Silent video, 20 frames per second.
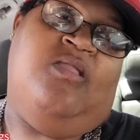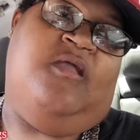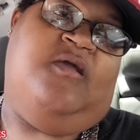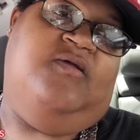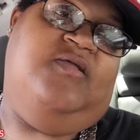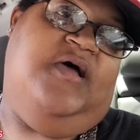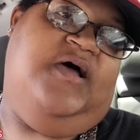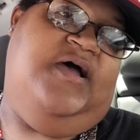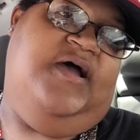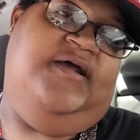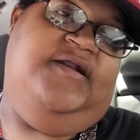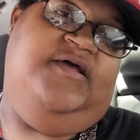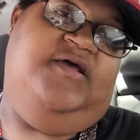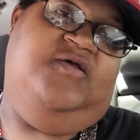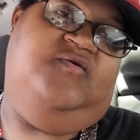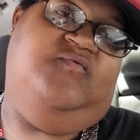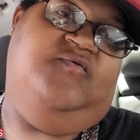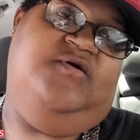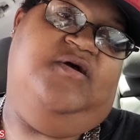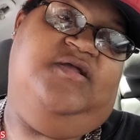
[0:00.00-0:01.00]
You know how it
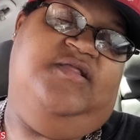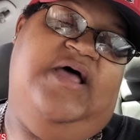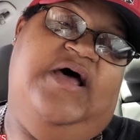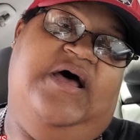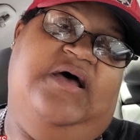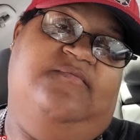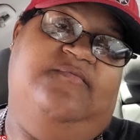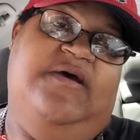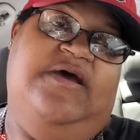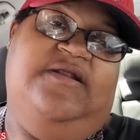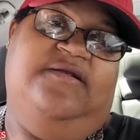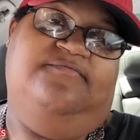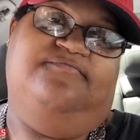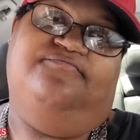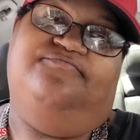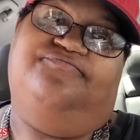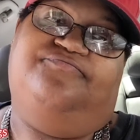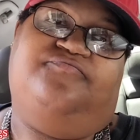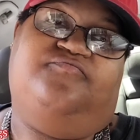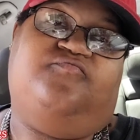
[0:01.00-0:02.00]
is when you're a diabetic?
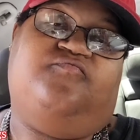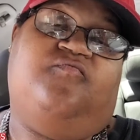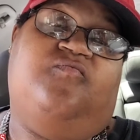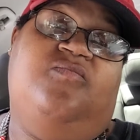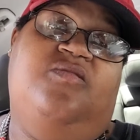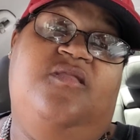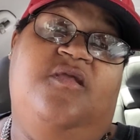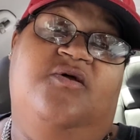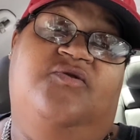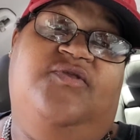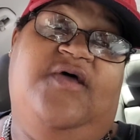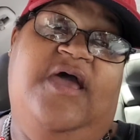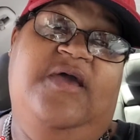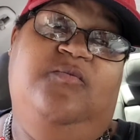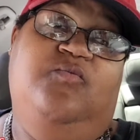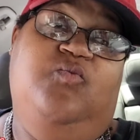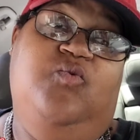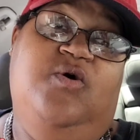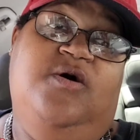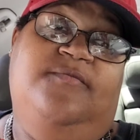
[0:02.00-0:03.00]
Type
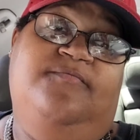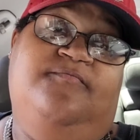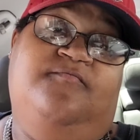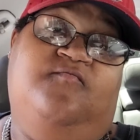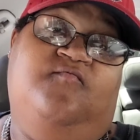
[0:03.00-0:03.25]
1.